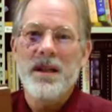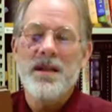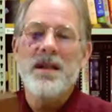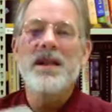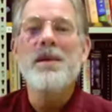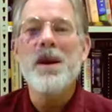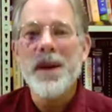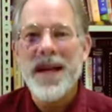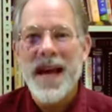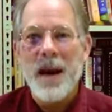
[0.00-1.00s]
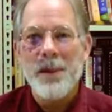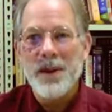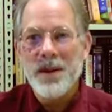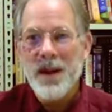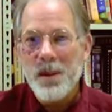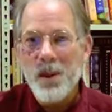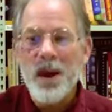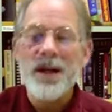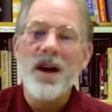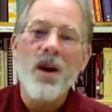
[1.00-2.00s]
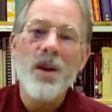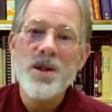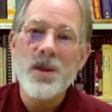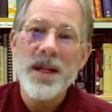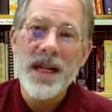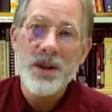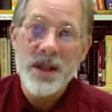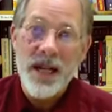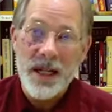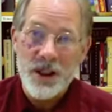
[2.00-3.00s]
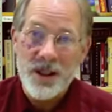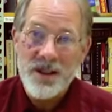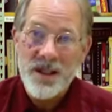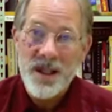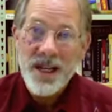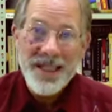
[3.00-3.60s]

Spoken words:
So let me recap. Number one, always read introductions.